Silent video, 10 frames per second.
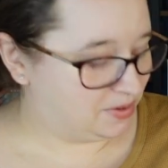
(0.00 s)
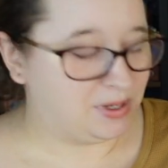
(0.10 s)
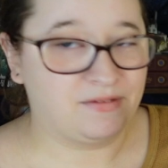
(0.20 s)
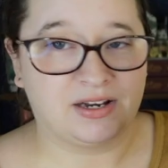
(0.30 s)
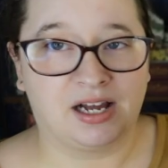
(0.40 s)

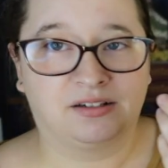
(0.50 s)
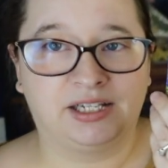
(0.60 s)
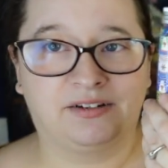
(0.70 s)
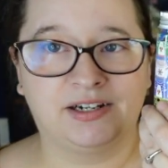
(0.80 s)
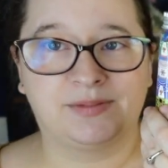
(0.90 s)
We have an ugly
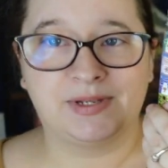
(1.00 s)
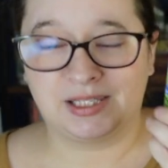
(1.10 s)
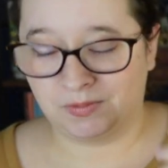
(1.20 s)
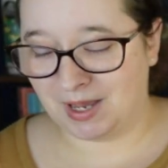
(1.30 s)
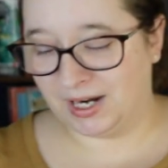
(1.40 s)
Christmas
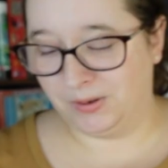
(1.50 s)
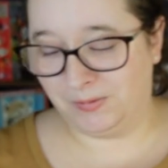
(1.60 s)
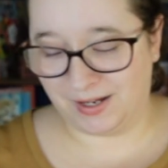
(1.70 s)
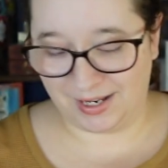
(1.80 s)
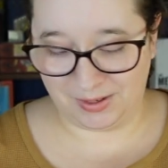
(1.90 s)
sweater
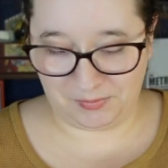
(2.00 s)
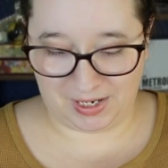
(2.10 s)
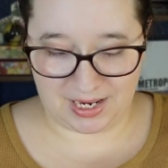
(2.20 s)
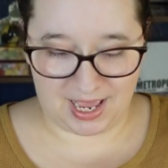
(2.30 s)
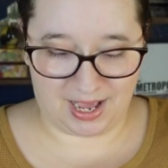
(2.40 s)
one.
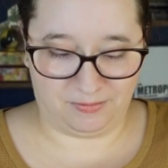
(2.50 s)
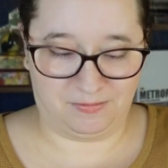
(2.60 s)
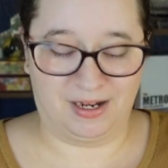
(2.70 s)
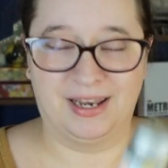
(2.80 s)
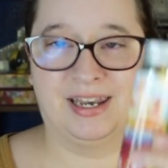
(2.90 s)
We have
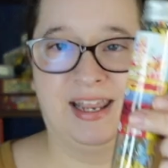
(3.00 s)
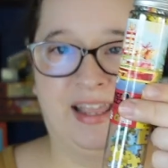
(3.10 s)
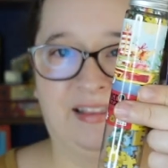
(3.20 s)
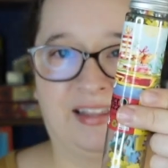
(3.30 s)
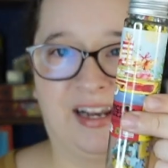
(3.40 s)
one
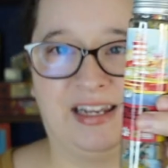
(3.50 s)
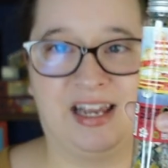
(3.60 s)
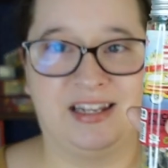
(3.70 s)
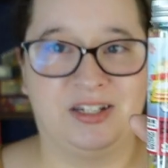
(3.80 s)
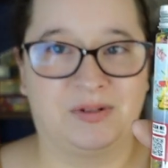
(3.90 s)
that I
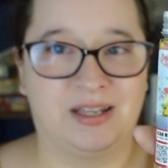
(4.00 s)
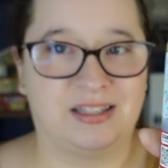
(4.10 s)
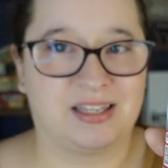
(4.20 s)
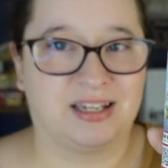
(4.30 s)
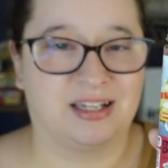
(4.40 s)
enjoy.
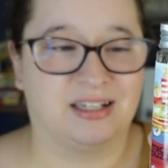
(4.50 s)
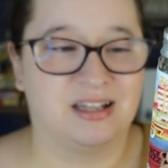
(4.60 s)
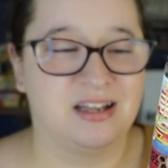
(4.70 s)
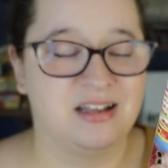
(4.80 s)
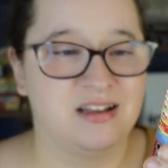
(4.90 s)
It's like
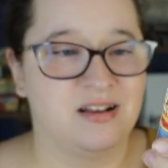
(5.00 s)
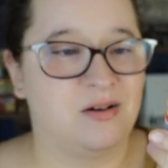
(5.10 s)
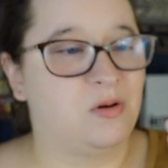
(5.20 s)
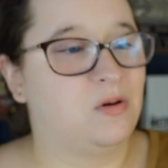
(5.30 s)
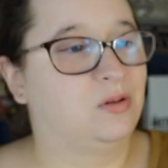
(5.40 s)
a
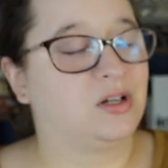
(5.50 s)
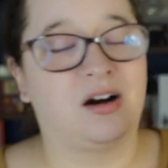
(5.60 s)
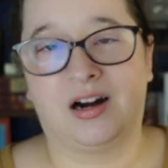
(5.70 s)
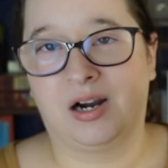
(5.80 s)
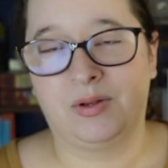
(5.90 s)
old
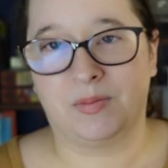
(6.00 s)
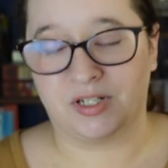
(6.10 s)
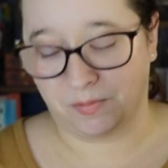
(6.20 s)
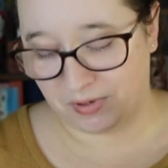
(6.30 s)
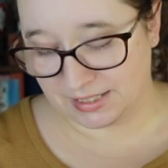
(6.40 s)
car with a
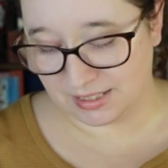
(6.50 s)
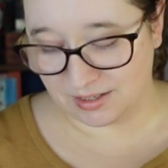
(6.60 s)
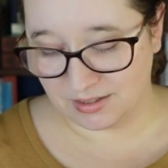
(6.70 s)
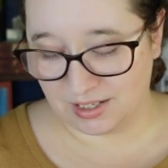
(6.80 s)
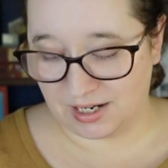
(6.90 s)
bunch of presents
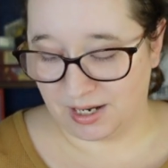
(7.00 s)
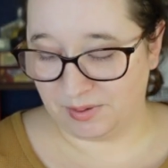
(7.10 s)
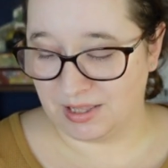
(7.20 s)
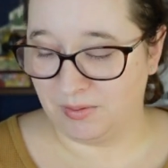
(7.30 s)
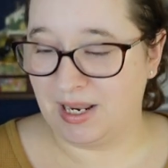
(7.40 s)
on
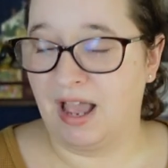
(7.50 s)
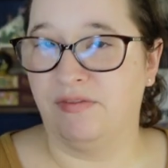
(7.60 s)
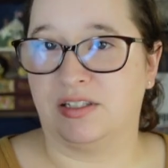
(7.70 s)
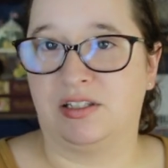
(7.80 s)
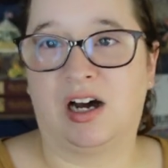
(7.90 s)
top. And then we have
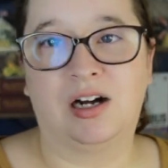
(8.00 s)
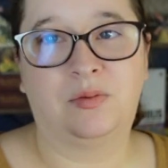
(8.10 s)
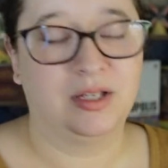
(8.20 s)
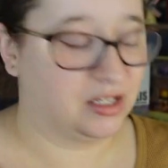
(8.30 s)
this dog one.